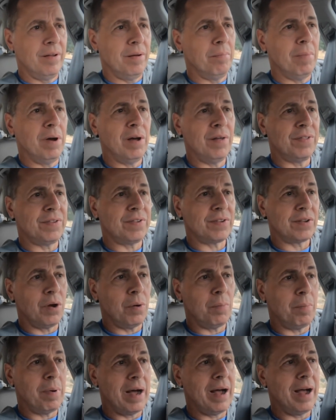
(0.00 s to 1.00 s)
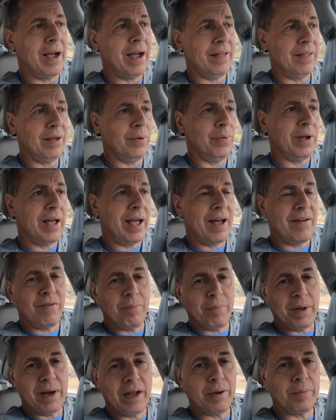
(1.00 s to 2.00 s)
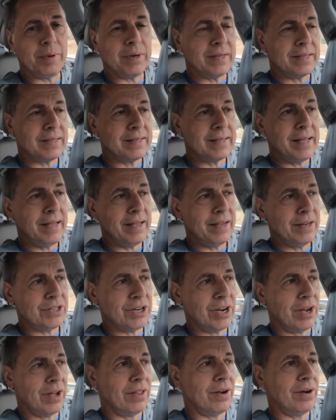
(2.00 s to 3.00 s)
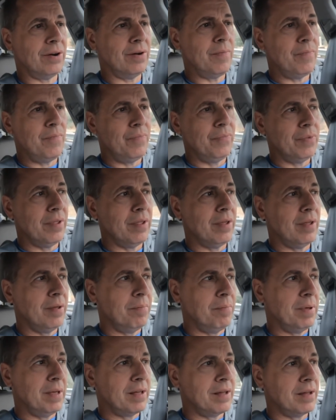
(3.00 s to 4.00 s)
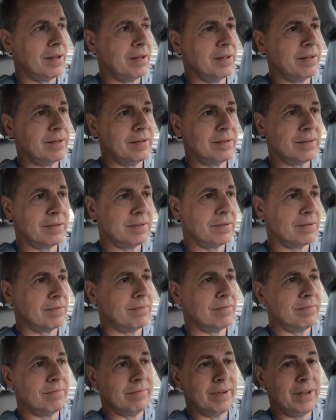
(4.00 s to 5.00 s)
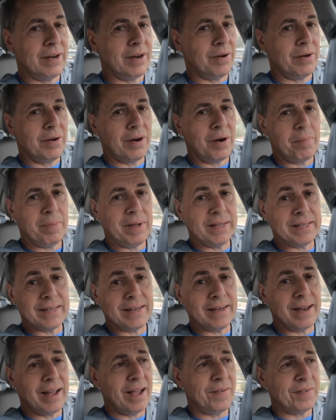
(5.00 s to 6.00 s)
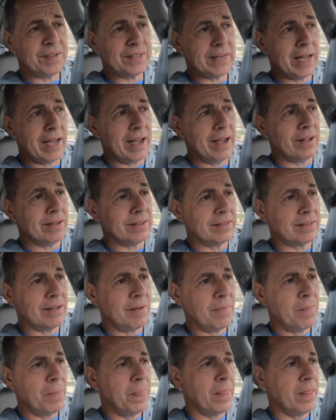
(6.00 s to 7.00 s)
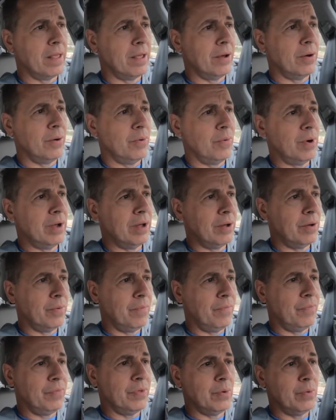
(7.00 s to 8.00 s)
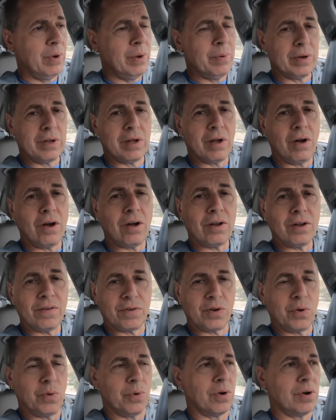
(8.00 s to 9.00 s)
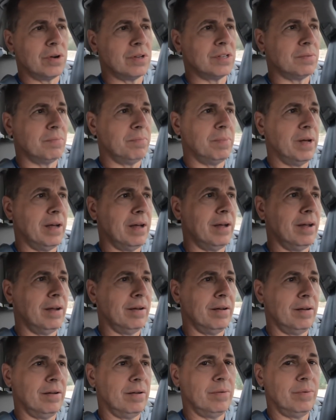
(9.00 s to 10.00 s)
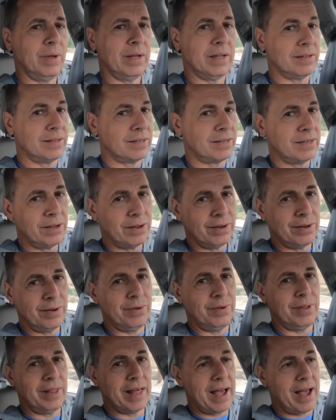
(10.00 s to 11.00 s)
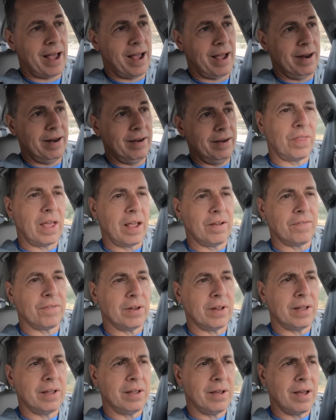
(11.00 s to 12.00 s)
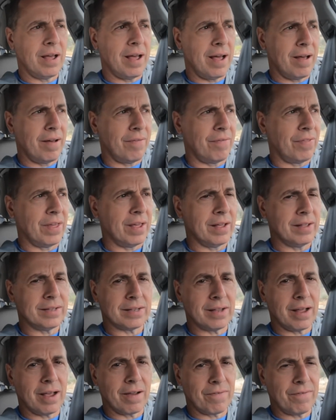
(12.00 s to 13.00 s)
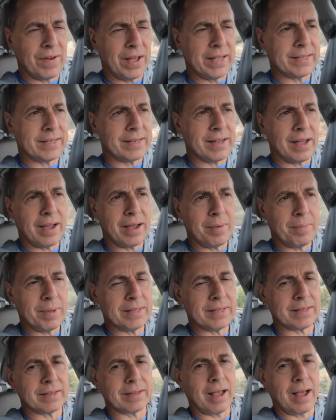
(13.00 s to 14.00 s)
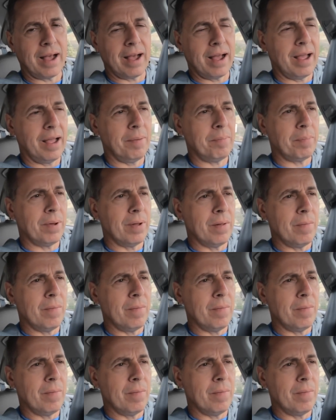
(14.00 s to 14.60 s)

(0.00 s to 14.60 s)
months go by that we haven't been able to see each other because, our busy lifestyles. Well, we would call, of course, but we can still do that. Thankfully, you have things like FaceTime and Skype